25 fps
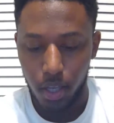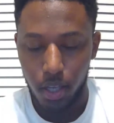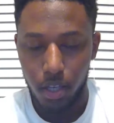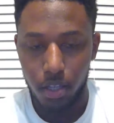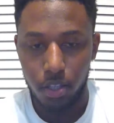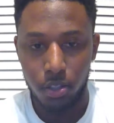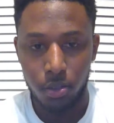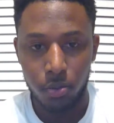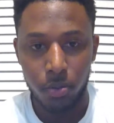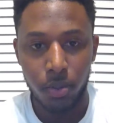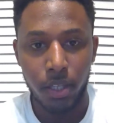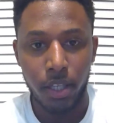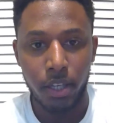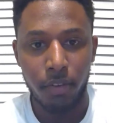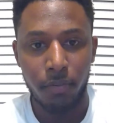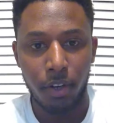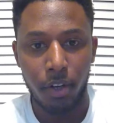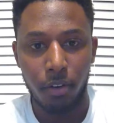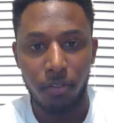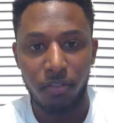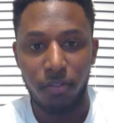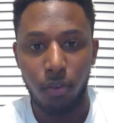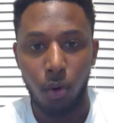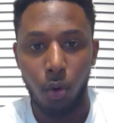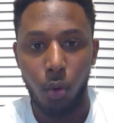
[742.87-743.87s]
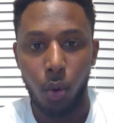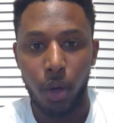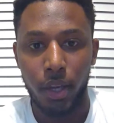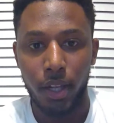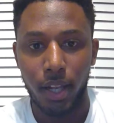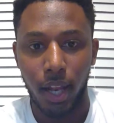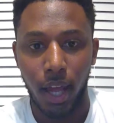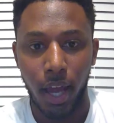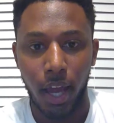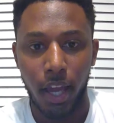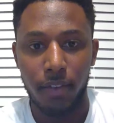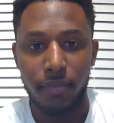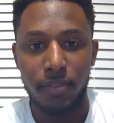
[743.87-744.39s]
you live in a void
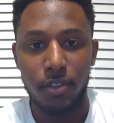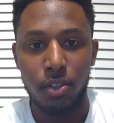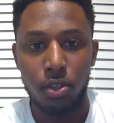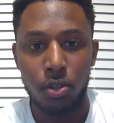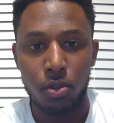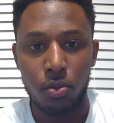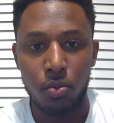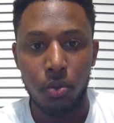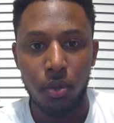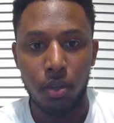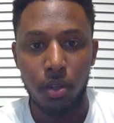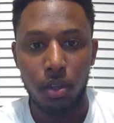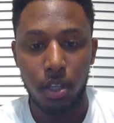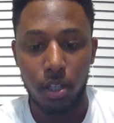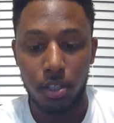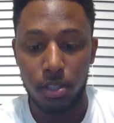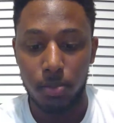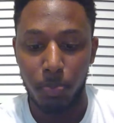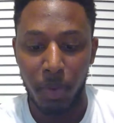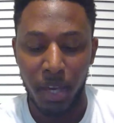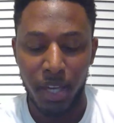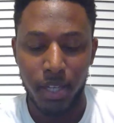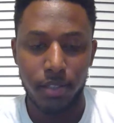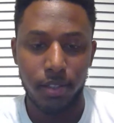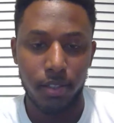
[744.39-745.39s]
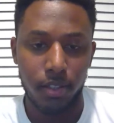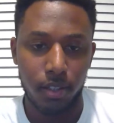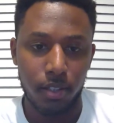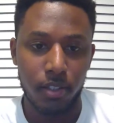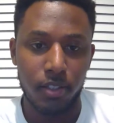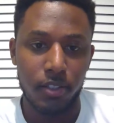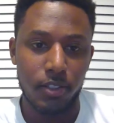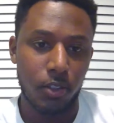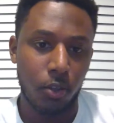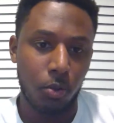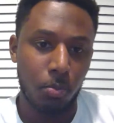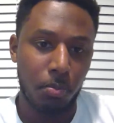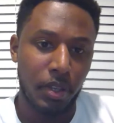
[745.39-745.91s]
life. It's basically
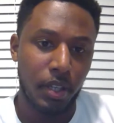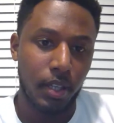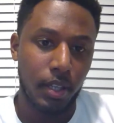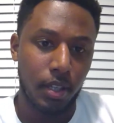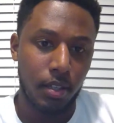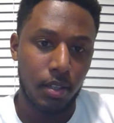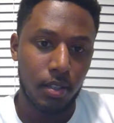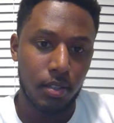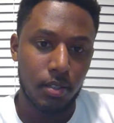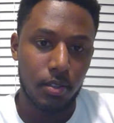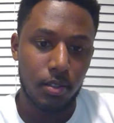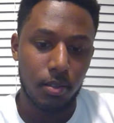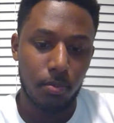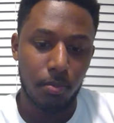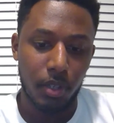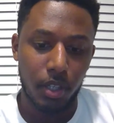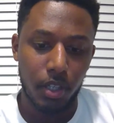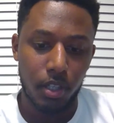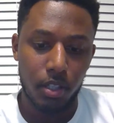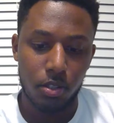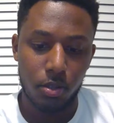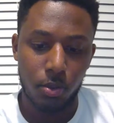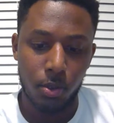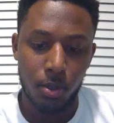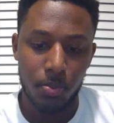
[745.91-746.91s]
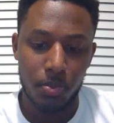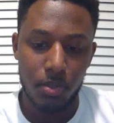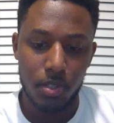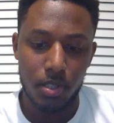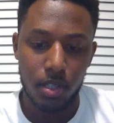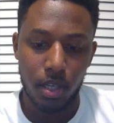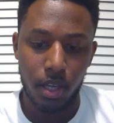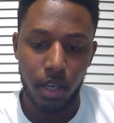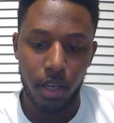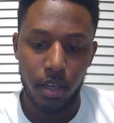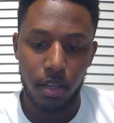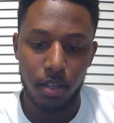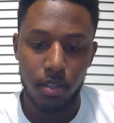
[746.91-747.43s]
disobedience, because scripture
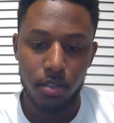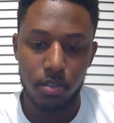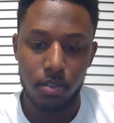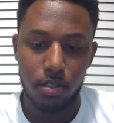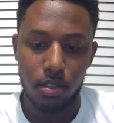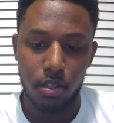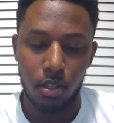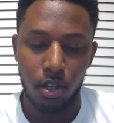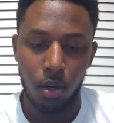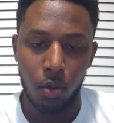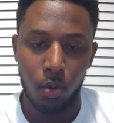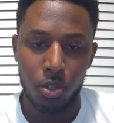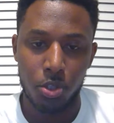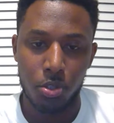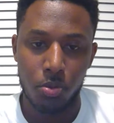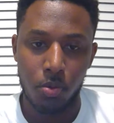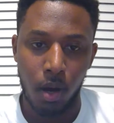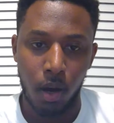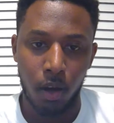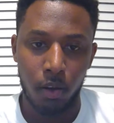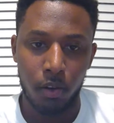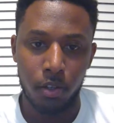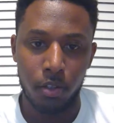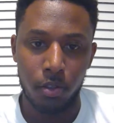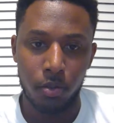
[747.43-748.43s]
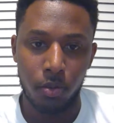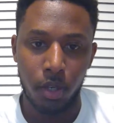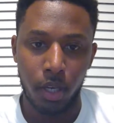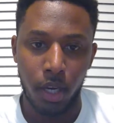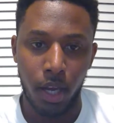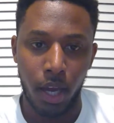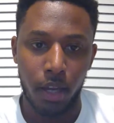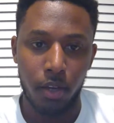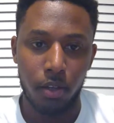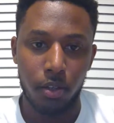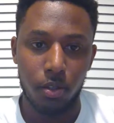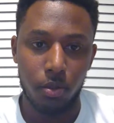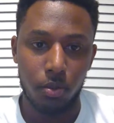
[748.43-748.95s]
says to know what you ought to do and
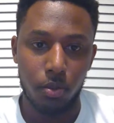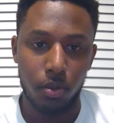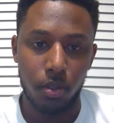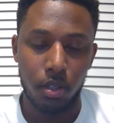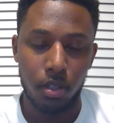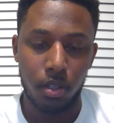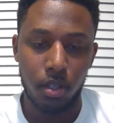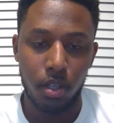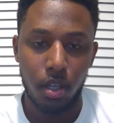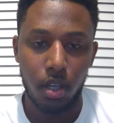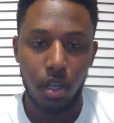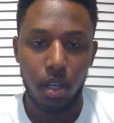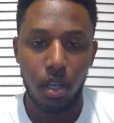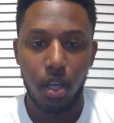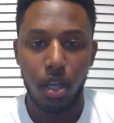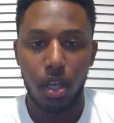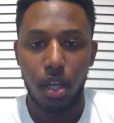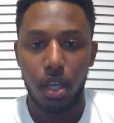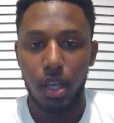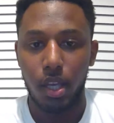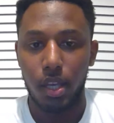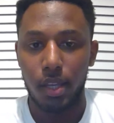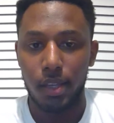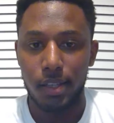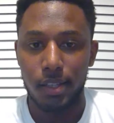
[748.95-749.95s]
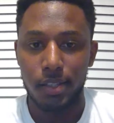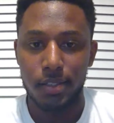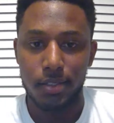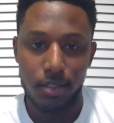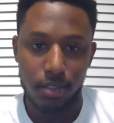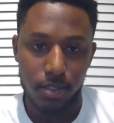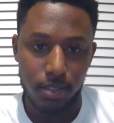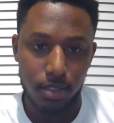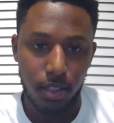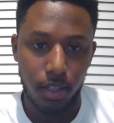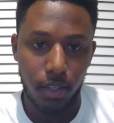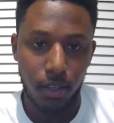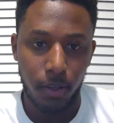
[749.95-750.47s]
not do it is a
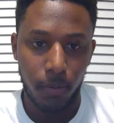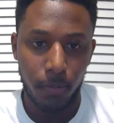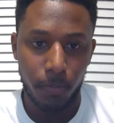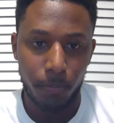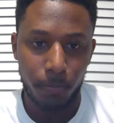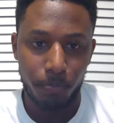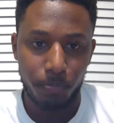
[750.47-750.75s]
sin.